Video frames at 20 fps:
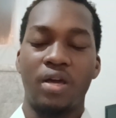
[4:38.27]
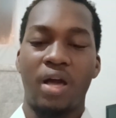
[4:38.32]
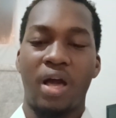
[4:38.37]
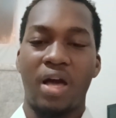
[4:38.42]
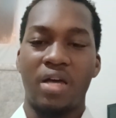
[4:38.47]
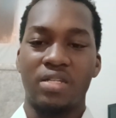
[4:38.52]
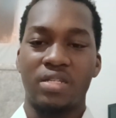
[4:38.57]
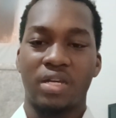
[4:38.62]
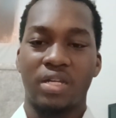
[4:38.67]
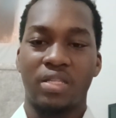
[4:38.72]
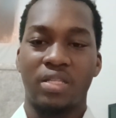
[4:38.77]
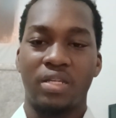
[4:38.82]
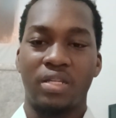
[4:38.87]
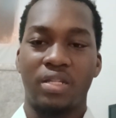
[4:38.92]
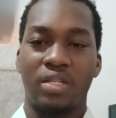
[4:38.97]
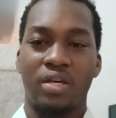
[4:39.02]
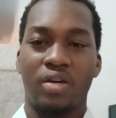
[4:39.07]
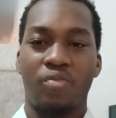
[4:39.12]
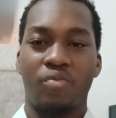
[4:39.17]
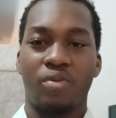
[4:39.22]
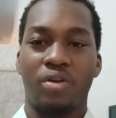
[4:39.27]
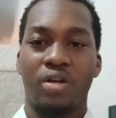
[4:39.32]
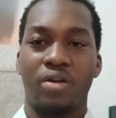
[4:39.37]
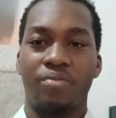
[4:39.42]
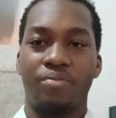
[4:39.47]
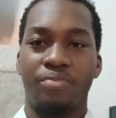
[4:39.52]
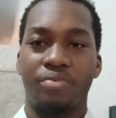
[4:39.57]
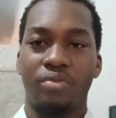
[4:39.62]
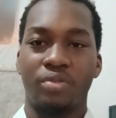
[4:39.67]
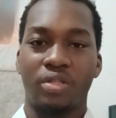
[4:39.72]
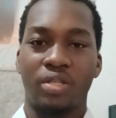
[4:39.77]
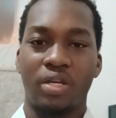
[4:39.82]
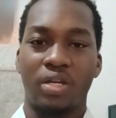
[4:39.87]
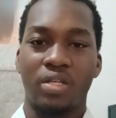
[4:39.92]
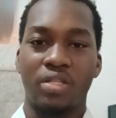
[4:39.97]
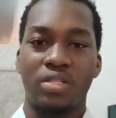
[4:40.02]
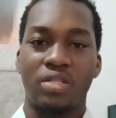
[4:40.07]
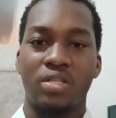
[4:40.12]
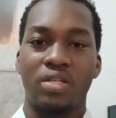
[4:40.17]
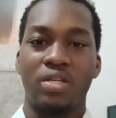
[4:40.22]
ascertain that we can
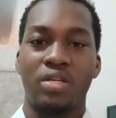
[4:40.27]
protect